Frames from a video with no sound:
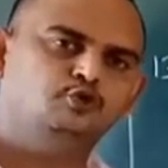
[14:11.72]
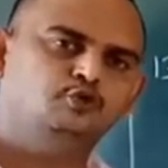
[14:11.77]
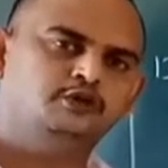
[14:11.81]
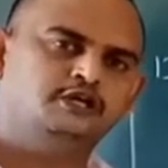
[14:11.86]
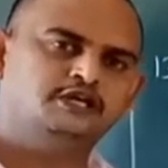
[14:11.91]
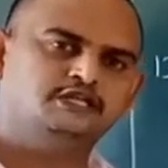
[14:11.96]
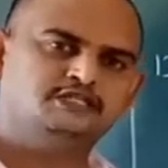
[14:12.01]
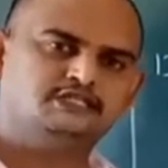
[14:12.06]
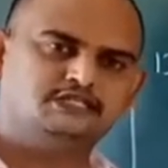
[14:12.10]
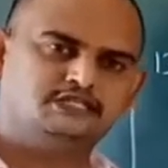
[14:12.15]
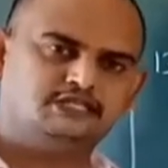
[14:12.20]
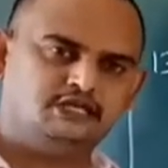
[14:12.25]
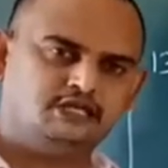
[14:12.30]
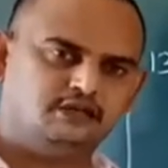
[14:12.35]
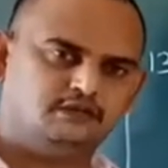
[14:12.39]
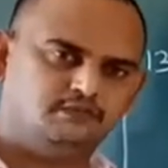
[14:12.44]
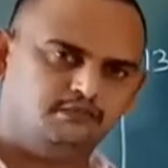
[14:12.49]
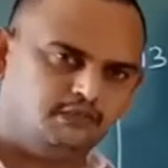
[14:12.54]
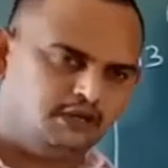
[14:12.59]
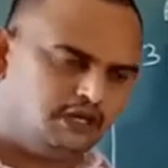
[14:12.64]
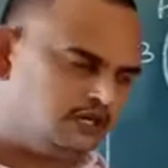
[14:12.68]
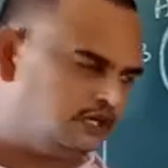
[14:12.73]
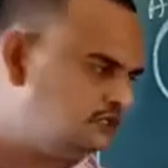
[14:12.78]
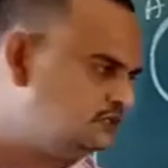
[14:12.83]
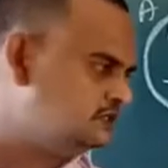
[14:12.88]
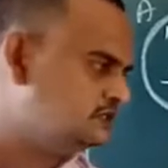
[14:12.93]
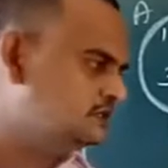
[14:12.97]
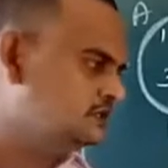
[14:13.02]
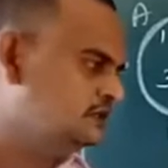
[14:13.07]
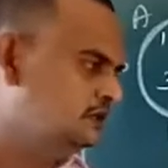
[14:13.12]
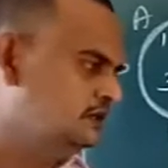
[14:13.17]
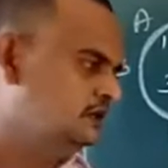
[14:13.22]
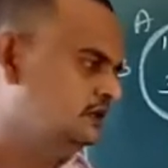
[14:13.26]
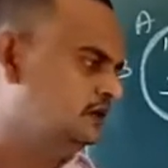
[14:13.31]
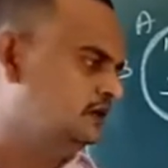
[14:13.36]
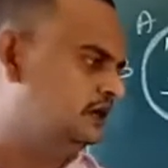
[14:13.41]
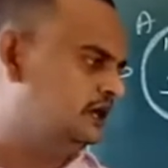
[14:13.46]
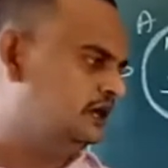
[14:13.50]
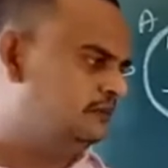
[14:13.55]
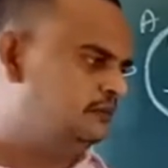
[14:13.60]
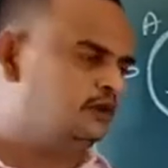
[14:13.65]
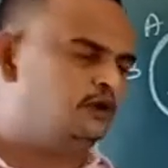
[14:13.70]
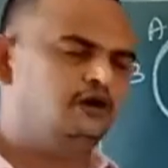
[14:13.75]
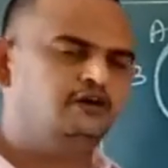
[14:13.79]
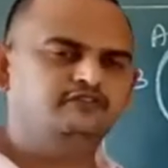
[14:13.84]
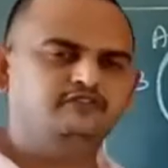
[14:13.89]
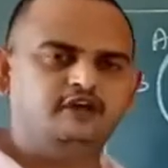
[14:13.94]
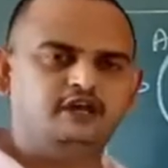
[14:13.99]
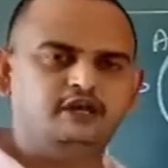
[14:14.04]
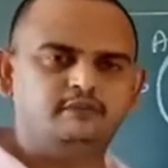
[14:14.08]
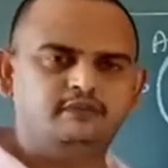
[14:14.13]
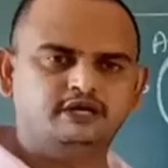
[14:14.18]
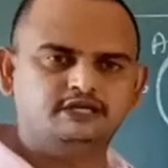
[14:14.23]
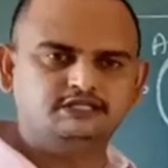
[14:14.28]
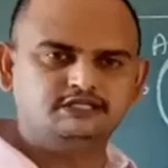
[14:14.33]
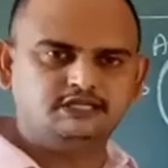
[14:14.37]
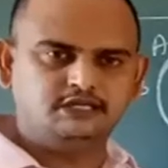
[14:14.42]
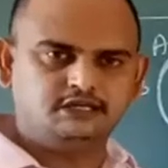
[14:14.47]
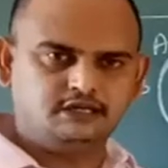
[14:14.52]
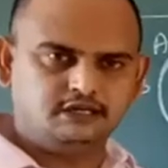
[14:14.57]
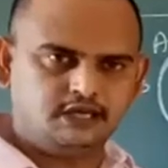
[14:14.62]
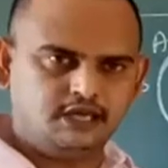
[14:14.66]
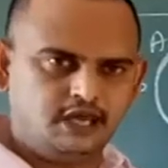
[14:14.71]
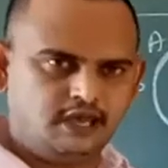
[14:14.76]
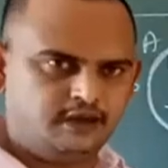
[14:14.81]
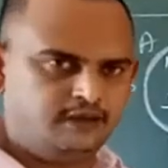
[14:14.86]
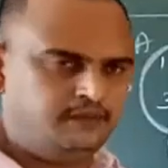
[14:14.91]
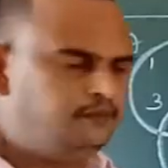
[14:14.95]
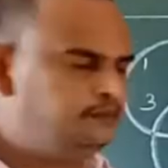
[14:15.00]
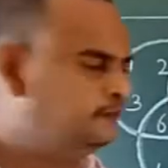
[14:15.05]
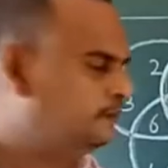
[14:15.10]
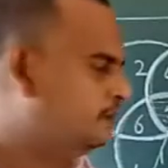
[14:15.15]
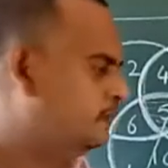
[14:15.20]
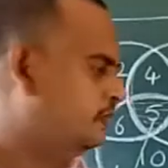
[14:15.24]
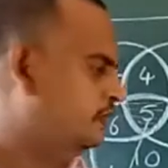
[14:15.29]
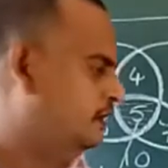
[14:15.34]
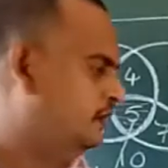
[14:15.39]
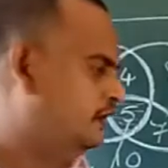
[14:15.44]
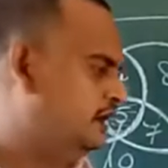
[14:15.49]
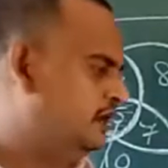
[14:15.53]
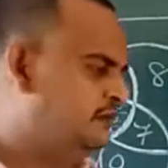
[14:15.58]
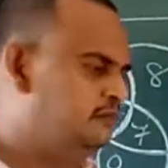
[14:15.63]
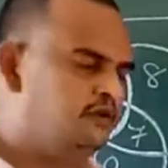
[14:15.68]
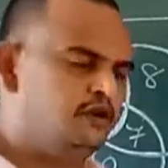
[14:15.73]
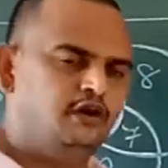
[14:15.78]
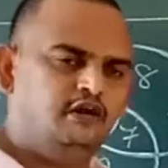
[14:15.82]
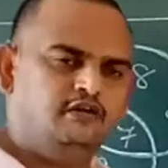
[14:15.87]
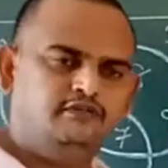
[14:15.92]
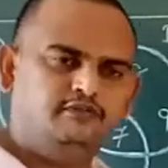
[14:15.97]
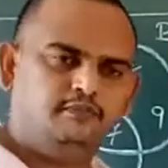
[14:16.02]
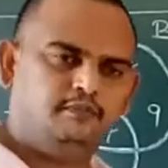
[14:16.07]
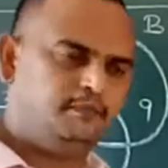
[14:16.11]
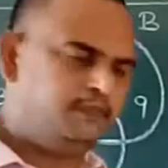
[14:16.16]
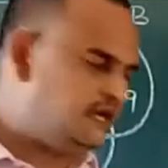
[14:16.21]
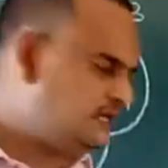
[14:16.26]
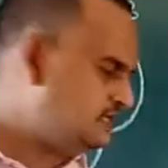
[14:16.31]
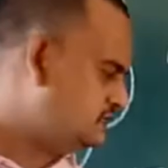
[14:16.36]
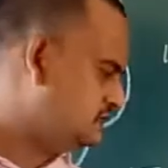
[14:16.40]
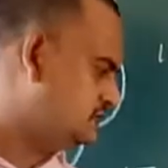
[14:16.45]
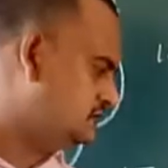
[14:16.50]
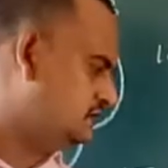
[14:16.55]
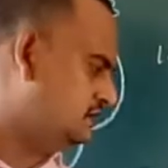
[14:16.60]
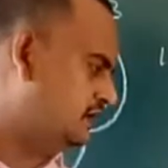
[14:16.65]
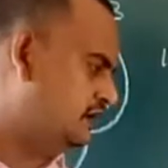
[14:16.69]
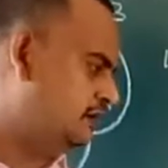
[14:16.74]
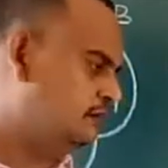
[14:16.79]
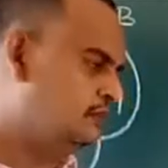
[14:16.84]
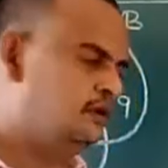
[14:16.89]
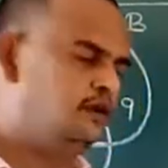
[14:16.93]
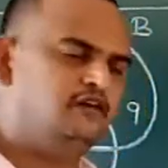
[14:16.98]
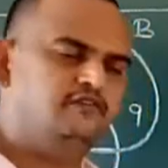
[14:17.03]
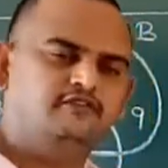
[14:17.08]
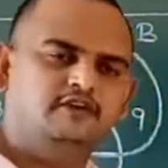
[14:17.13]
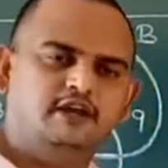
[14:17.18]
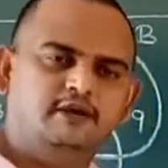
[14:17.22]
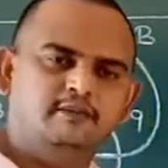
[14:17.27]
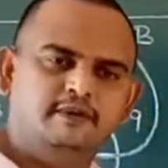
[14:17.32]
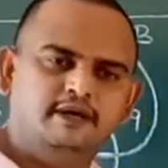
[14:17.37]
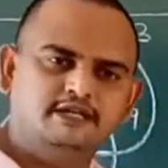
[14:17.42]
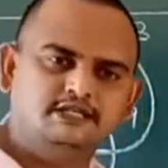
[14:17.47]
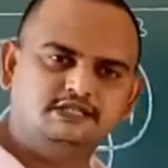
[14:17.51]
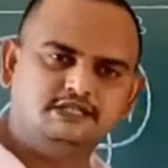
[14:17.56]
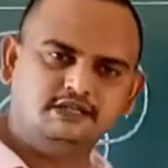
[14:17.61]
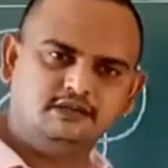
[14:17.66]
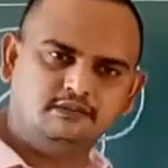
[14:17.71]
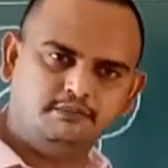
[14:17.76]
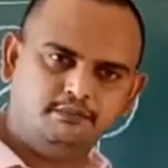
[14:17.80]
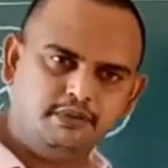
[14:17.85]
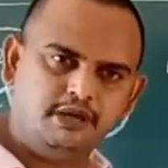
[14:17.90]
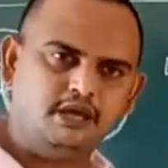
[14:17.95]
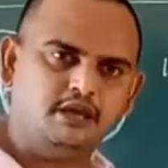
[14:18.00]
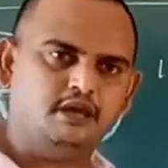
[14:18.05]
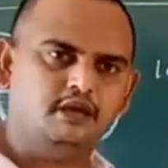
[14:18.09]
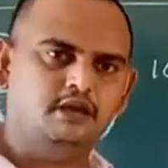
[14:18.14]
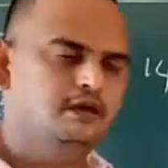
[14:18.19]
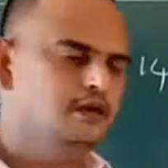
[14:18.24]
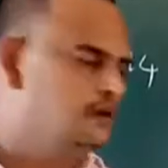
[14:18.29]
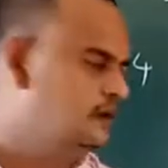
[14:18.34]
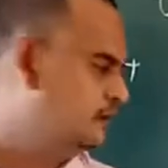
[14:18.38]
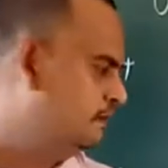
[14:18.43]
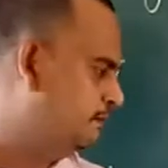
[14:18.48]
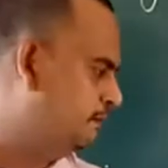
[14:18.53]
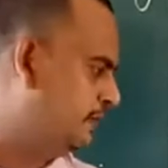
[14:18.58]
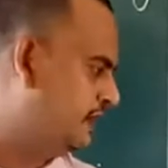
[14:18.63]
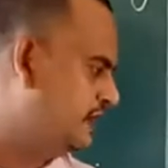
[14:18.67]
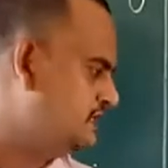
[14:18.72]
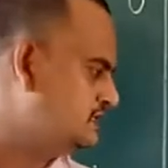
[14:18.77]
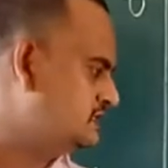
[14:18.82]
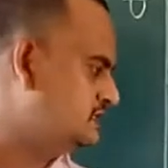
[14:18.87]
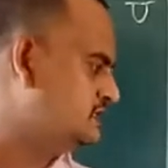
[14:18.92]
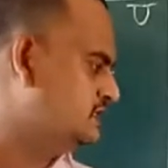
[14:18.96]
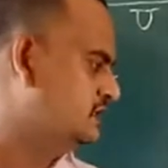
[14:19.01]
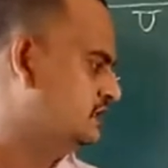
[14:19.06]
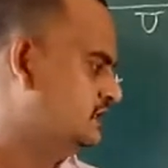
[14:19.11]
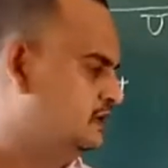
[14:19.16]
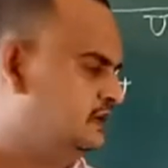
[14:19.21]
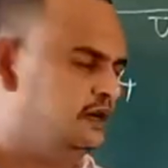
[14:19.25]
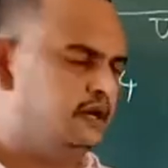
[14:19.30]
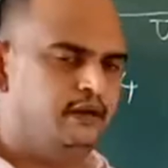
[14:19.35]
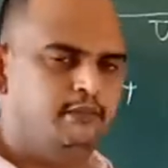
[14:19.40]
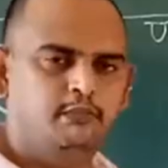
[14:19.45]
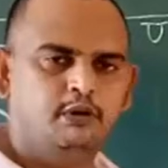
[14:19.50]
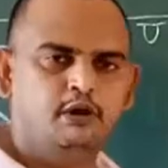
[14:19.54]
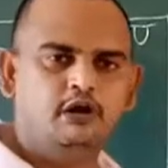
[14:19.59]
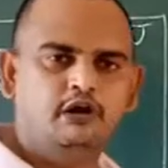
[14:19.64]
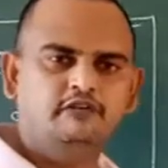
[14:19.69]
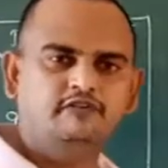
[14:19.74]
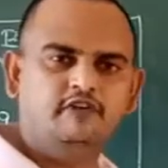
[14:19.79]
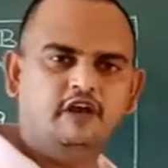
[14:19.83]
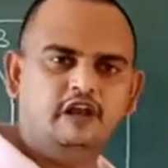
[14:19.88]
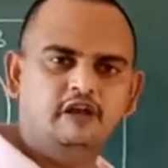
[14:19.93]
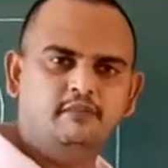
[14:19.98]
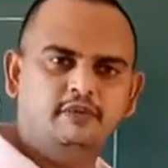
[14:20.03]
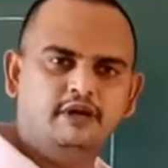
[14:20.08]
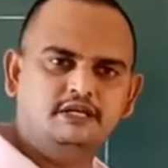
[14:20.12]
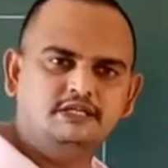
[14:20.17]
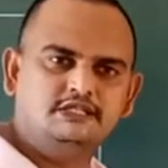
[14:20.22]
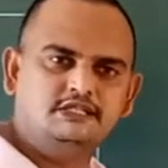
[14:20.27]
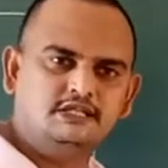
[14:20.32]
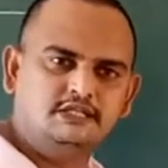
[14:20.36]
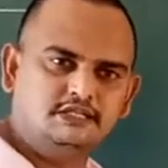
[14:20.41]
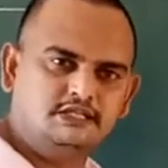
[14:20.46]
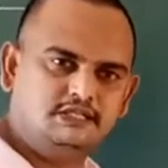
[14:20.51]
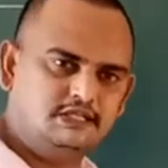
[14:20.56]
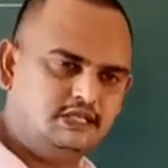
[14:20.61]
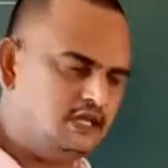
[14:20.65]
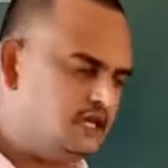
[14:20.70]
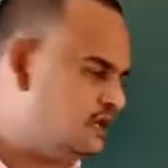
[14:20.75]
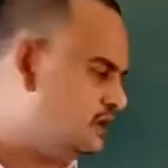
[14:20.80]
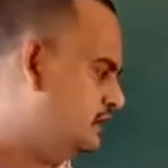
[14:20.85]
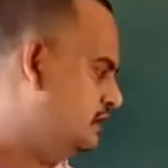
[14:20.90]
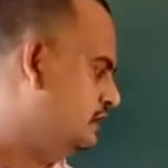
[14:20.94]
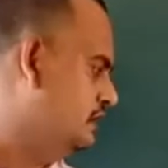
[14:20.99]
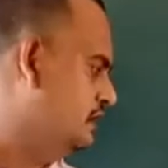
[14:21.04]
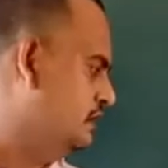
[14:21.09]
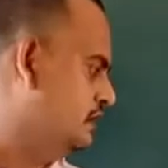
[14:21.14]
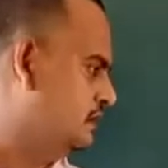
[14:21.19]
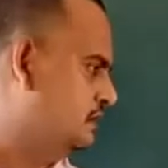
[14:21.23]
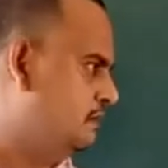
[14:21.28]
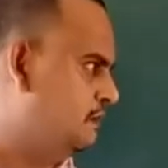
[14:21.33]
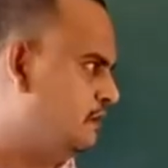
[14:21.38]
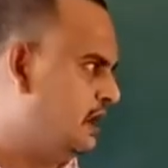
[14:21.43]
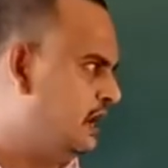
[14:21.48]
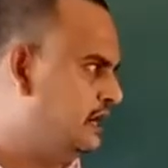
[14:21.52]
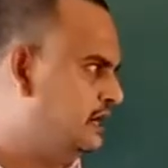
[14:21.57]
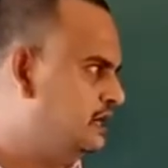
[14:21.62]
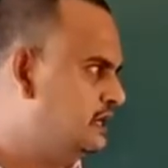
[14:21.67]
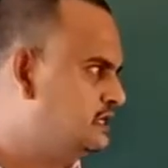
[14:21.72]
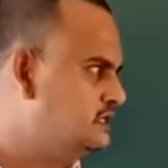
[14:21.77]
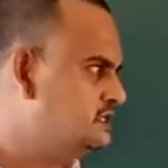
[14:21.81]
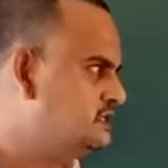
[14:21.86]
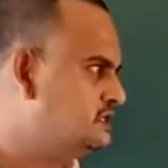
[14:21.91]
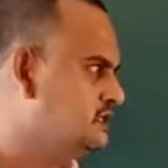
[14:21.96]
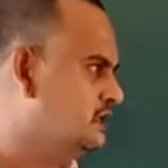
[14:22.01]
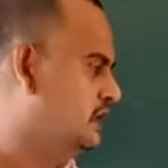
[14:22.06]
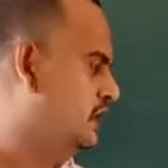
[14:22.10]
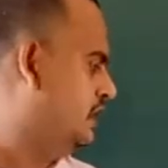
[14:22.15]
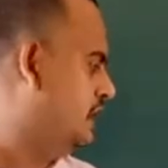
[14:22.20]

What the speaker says: union C? Means number of elements in A, number of plus number of elements in B plus number of elements in C minus